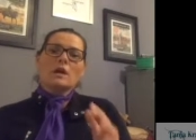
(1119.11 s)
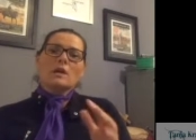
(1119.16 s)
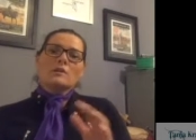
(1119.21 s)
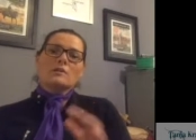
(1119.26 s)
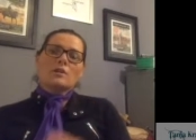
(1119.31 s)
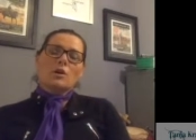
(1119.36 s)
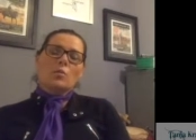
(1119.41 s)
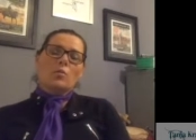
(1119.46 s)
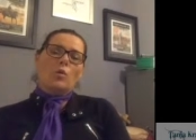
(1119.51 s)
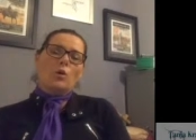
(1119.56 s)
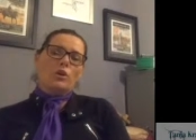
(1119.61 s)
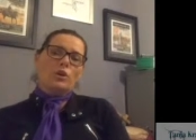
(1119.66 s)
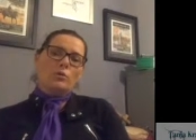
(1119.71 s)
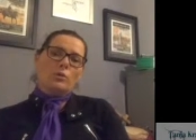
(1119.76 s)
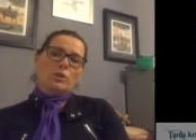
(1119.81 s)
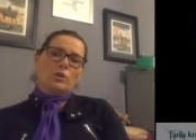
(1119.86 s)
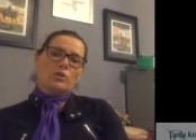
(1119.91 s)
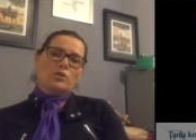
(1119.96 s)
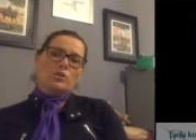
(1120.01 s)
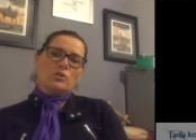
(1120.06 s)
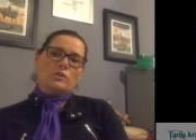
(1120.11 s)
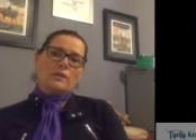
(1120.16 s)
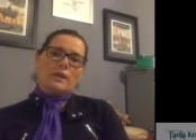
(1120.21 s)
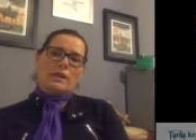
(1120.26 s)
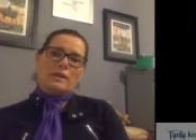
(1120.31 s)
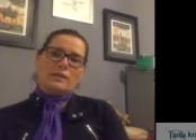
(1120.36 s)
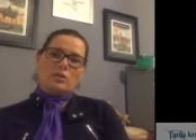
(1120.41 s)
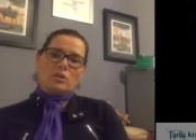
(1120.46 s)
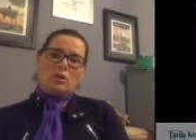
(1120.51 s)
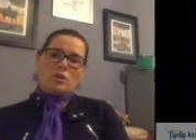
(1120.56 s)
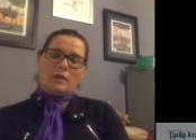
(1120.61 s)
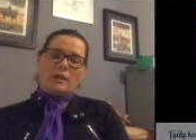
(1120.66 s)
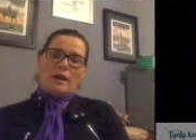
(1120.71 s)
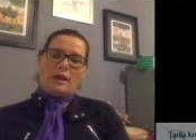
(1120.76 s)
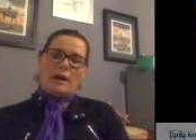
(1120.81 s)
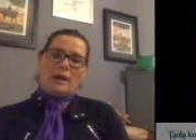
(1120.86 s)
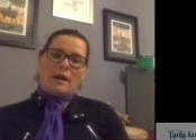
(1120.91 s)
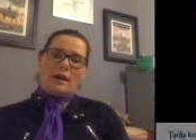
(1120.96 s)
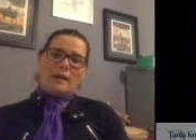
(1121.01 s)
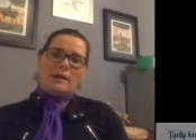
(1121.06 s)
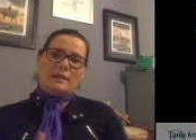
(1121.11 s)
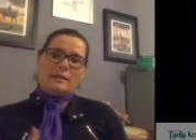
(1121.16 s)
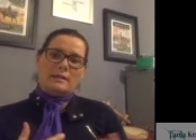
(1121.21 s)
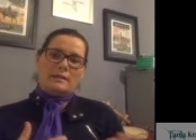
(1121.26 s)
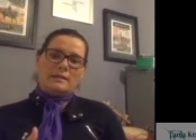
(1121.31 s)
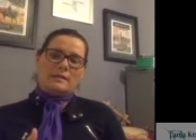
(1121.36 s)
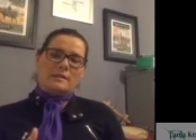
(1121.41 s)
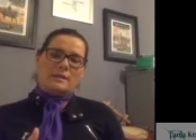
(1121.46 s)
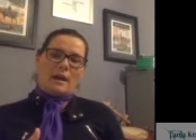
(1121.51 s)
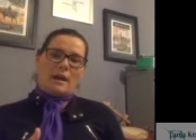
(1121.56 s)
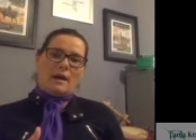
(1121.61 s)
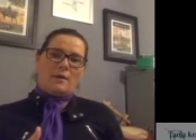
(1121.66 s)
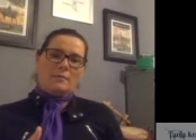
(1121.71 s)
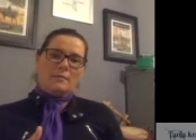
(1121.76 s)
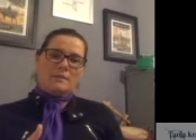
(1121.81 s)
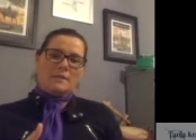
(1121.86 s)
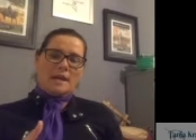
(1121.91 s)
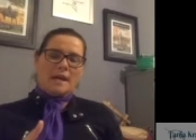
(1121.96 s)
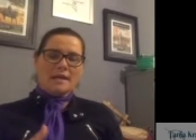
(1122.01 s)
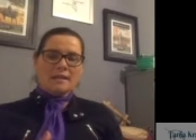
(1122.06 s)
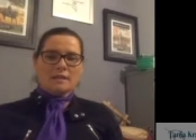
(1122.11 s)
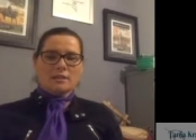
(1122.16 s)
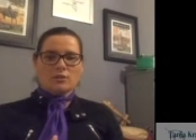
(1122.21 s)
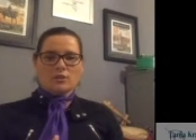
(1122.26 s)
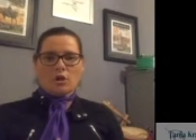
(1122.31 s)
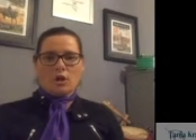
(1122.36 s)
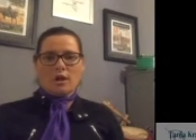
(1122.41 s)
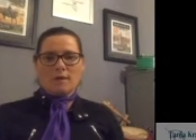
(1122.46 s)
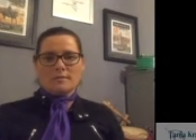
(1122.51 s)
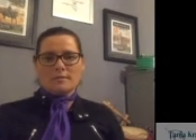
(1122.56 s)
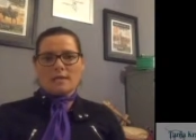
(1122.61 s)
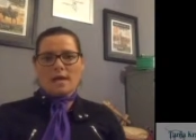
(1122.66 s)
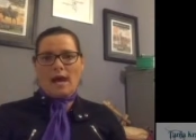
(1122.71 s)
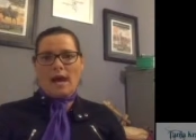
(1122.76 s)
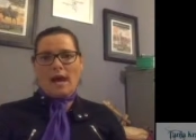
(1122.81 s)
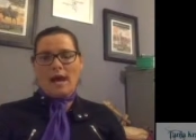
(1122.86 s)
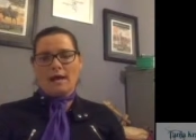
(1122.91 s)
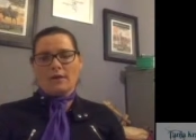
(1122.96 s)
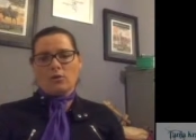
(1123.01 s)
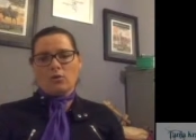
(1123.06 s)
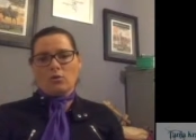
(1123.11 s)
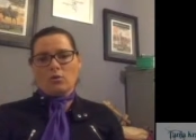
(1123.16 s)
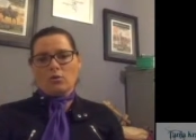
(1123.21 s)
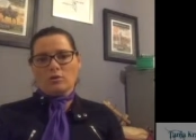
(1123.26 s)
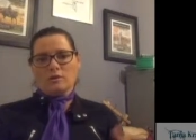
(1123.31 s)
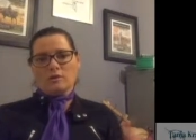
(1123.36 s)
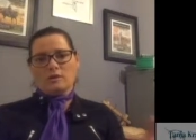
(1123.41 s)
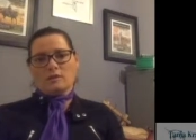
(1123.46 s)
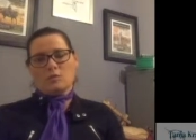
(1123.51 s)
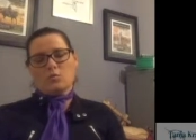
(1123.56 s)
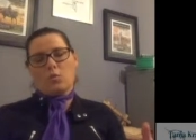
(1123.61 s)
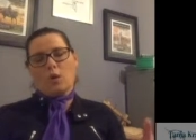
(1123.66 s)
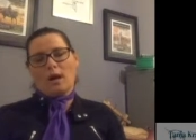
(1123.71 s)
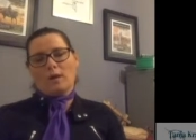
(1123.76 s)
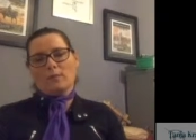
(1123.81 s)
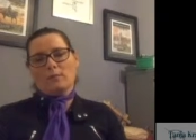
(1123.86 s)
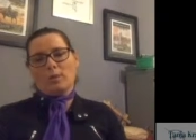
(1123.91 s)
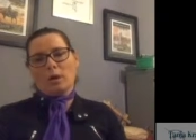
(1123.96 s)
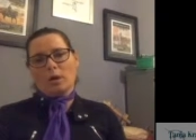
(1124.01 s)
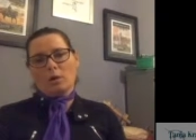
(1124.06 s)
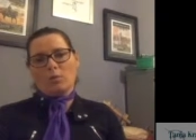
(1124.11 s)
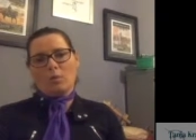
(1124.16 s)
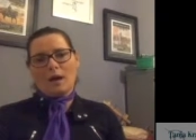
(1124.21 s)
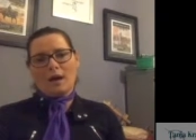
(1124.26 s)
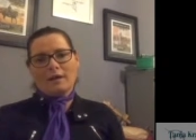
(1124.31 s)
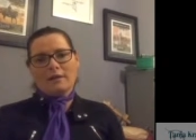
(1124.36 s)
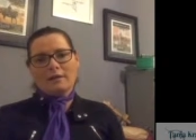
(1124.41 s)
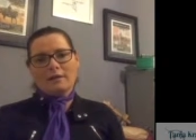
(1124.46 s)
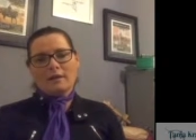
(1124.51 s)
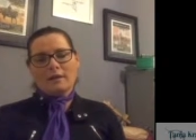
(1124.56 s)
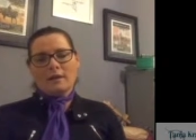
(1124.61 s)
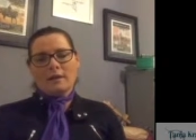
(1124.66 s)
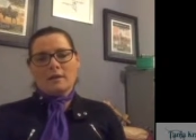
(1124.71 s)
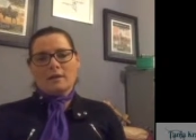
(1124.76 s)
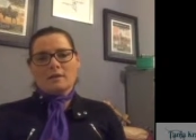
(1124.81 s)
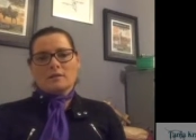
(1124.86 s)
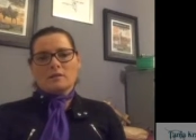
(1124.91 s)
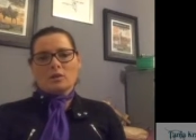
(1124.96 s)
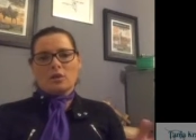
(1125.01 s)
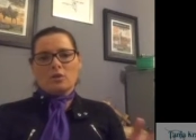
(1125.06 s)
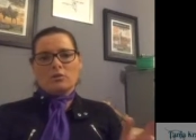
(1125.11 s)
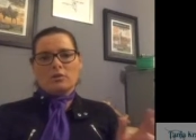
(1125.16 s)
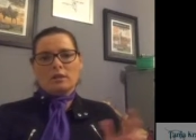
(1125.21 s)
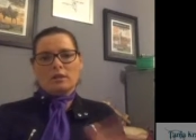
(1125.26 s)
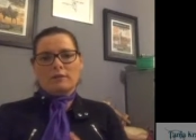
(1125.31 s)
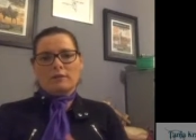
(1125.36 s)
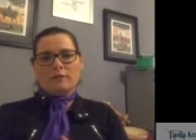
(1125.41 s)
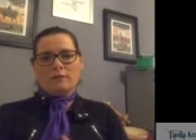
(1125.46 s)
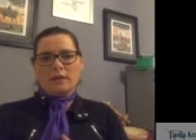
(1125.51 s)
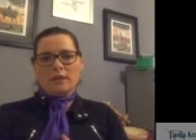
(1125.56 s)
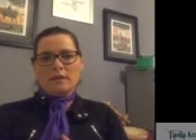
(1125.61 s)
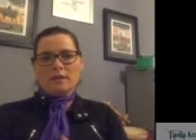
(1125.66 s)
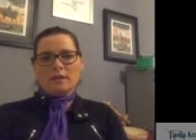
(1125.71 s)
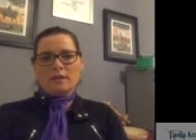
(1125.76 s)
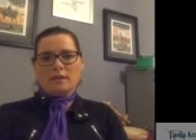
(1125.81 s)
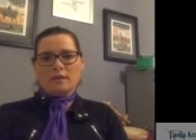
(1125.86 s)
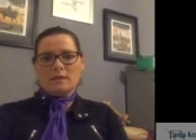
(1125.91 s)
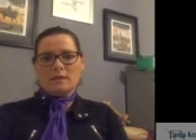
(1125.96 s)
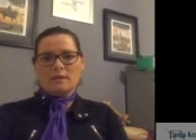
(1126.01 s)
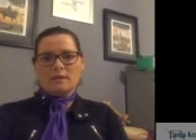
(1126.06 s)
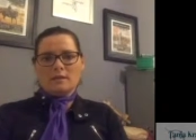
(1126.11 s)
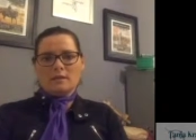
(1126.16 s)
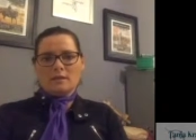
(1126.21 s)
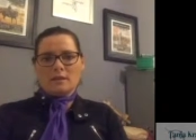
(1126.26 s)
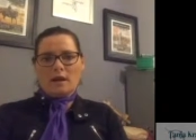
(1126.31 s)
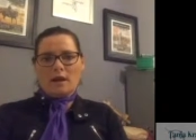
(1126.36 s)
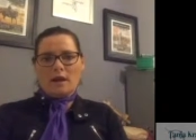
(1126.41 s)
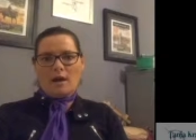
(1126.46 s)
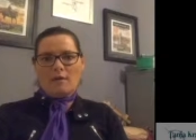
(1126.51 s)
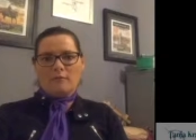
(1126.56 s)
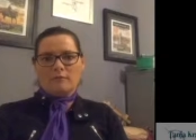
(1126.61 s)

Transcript: So what you want to do there, Donna, is take the time to add horses one by one. So if he is